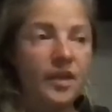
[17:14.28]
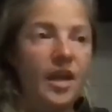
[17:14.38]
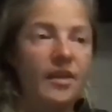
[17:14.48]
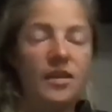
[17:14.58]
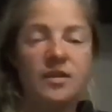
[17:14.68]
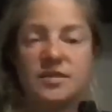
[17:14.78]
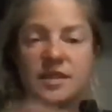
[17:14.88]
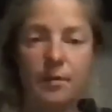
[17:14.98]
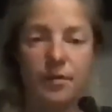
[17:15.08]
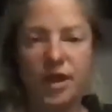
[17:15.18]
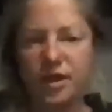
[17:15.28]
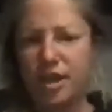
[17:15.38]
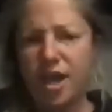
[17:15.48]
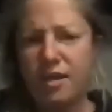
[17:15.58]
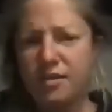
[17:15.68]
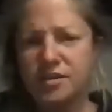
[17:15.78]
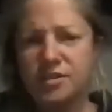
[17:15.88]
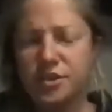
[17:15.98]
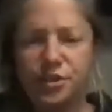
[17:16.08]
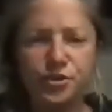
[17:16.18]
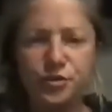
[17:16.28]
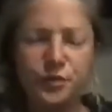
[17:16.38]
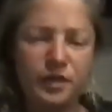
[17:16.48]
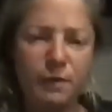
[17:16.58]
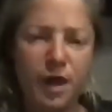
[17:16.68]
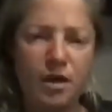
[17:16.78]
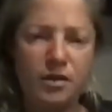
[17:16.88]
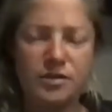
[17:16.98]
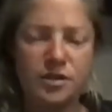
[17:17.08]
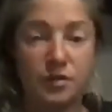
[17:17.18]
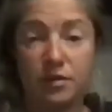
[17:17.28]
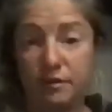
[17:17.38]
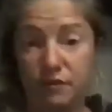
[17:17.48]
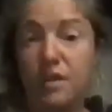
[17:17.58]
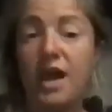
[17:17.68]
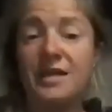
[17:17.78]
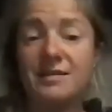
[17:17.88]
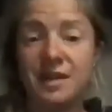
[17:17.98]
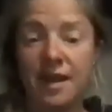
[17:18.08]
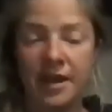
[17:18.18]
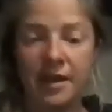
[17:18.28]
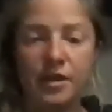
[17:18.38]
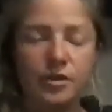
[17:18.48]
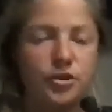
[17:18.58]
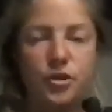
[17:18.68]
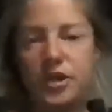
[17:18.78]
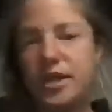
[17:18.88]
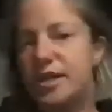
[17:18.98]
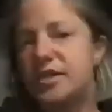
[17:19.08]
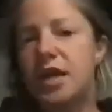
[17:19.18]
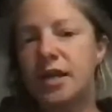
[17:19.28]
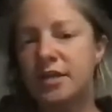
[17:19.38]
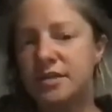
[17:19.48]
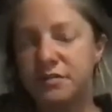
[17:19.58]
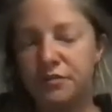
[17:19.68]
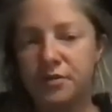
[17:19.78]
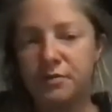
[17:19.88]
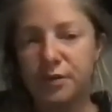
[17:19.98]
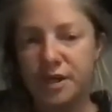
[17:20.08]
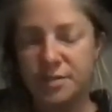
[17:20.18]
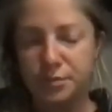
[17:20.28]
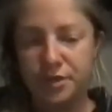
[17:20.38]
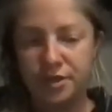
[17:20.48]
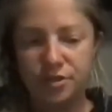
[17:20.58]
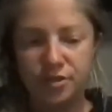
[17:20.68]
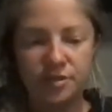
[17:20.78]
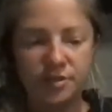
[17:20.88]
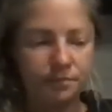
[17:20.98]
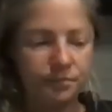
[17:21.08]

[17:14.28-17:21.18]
And then some are like, yeah, this is going to do really well. So they'll give you the highest high. So you're going to get a ton of different price predictions.